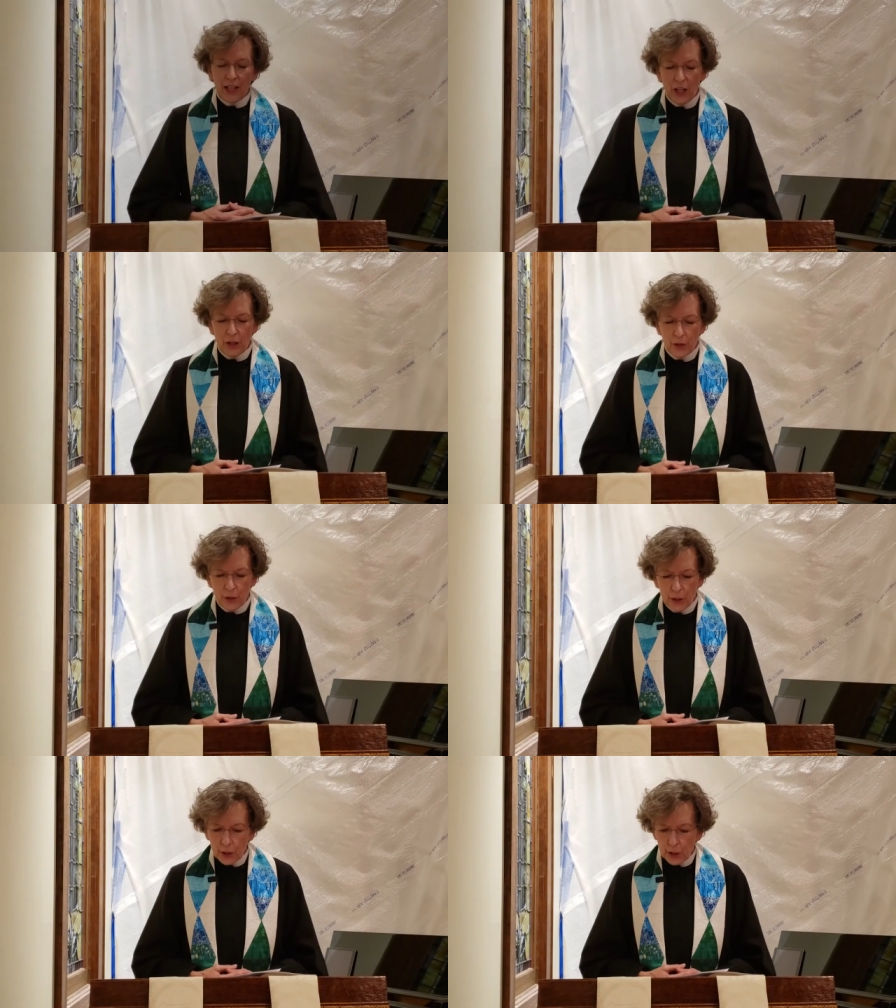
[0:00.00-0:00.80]
hear
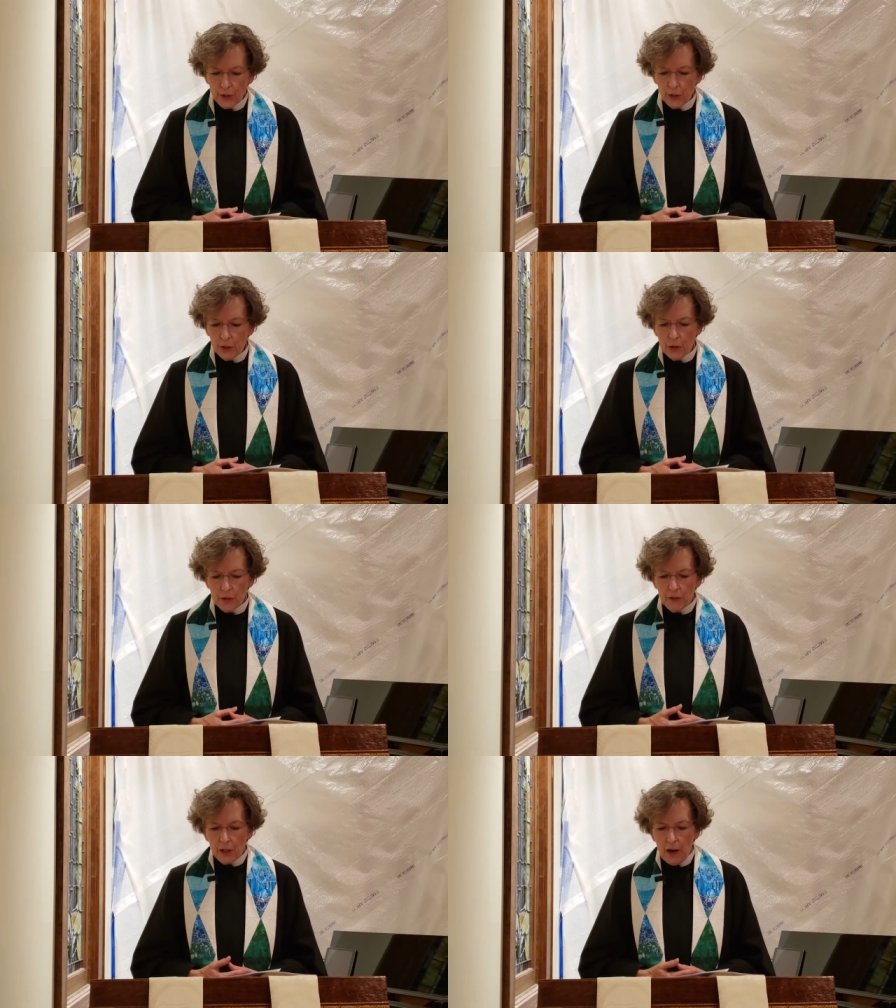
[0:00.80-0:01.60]
the good news
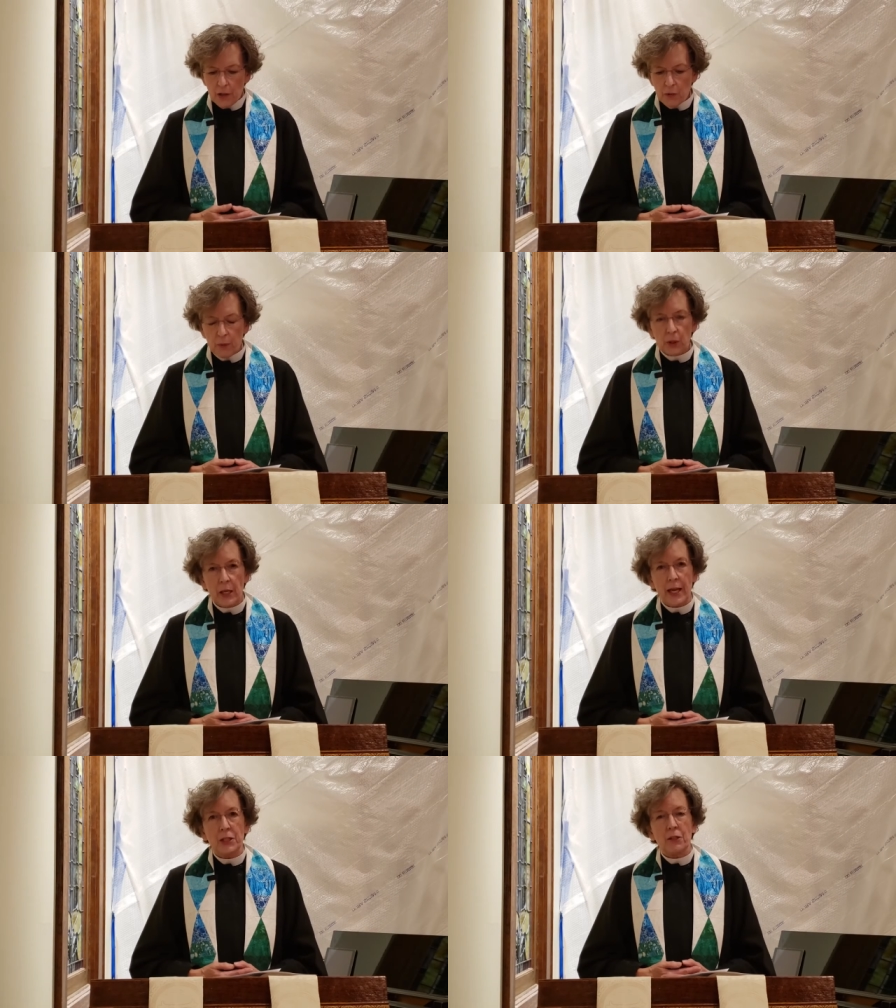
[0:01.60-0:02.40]
of the gospel
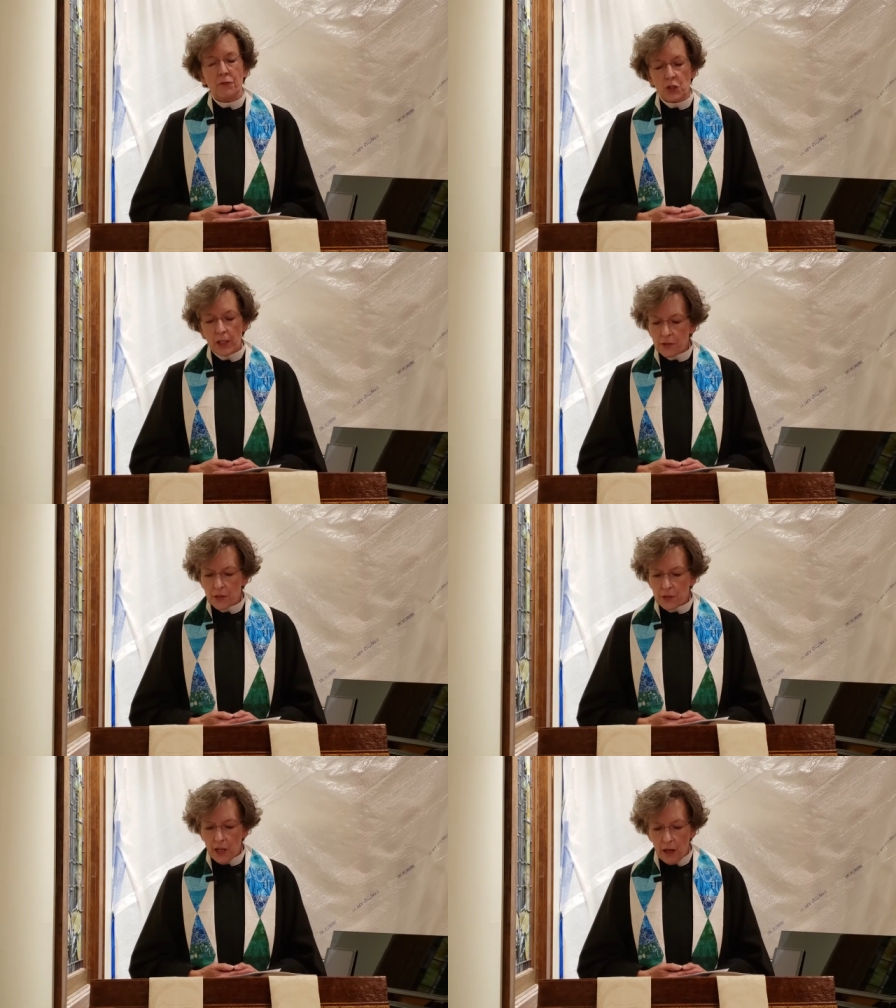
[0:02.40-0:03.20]
and of
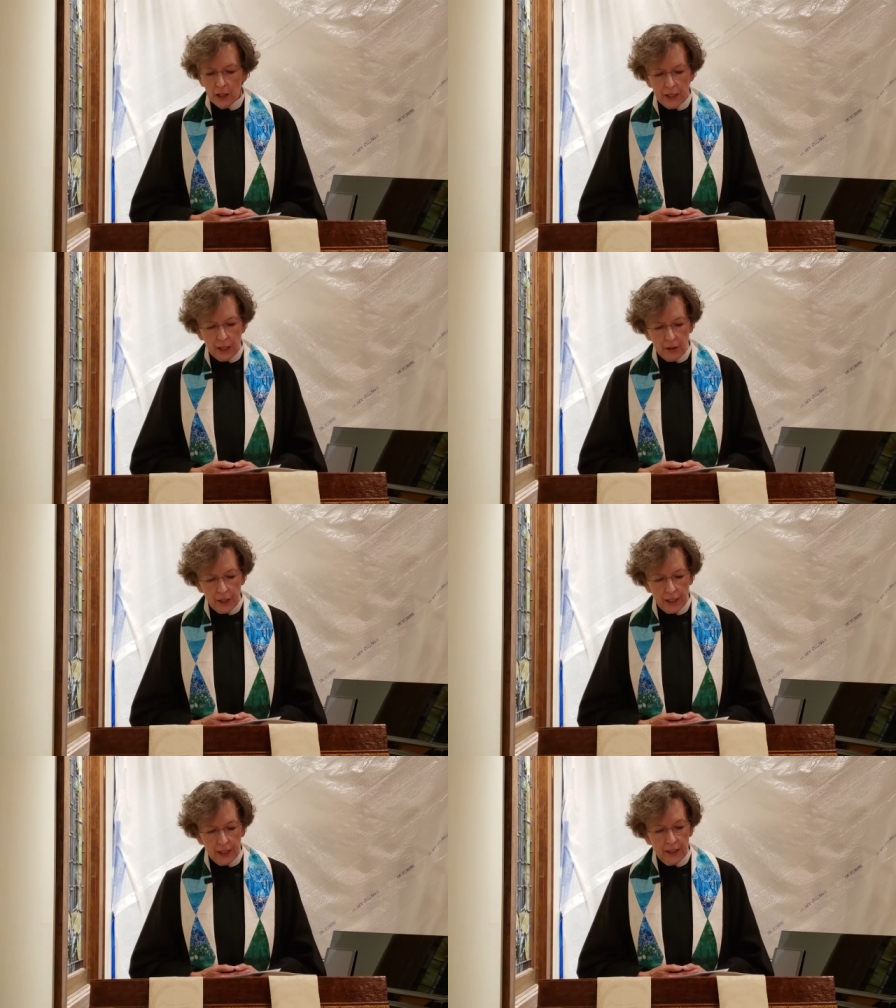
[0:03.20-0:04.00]
Jesus'
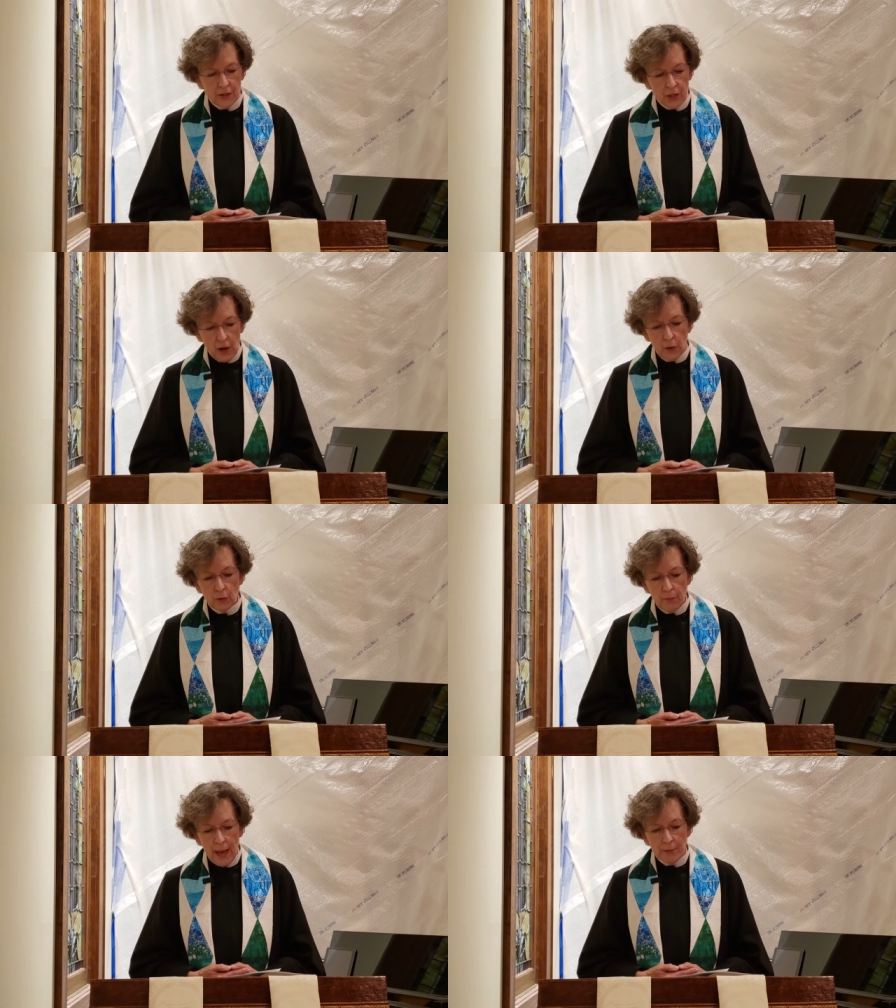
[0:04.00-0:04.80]
solidarity in his
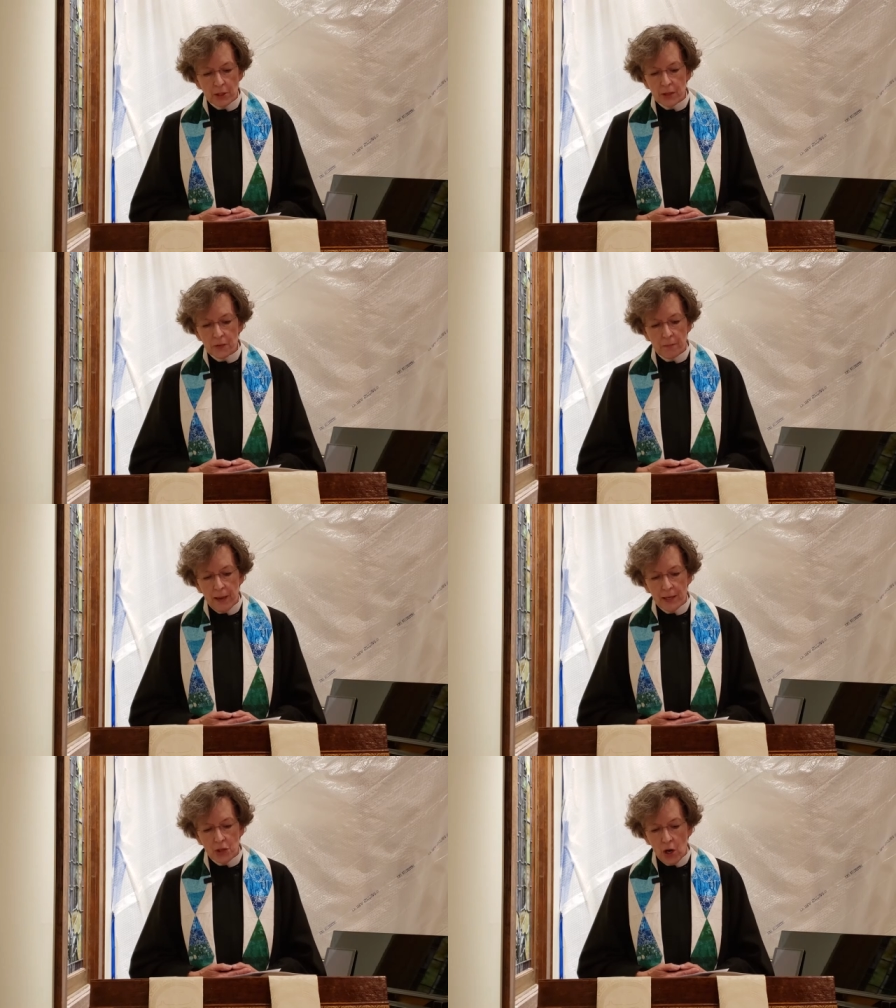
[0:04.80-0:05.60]
own baptism
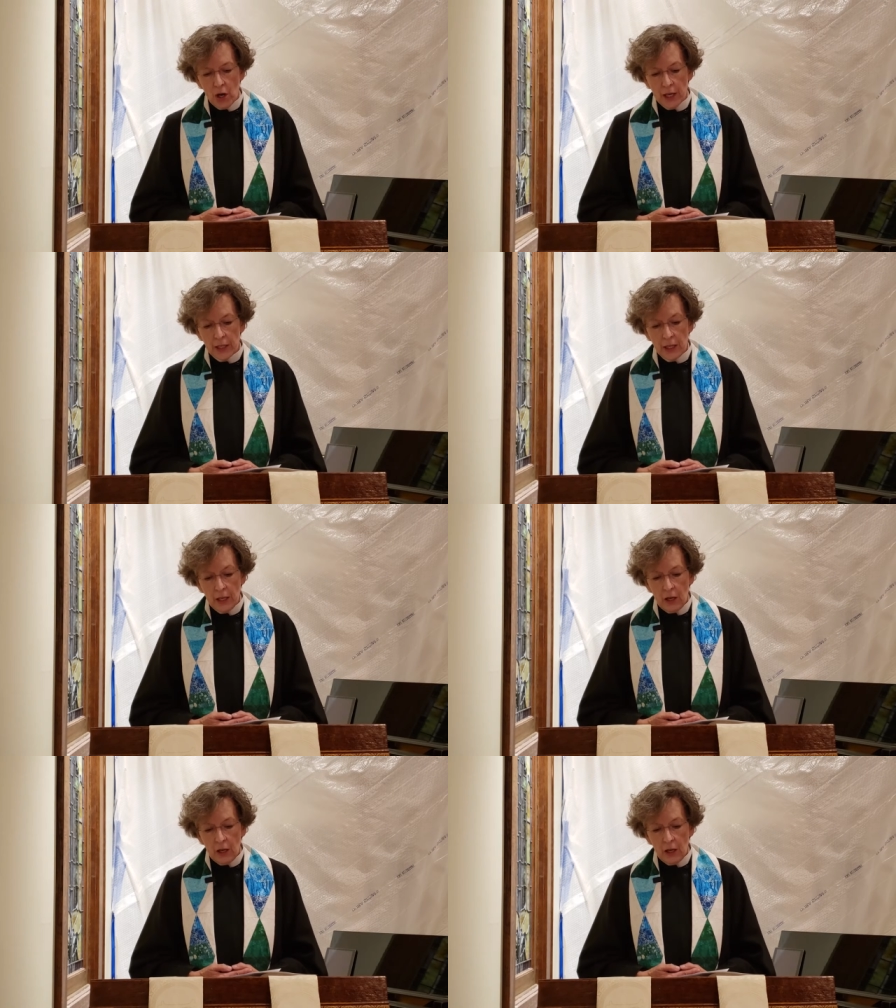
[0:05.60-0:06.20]
by John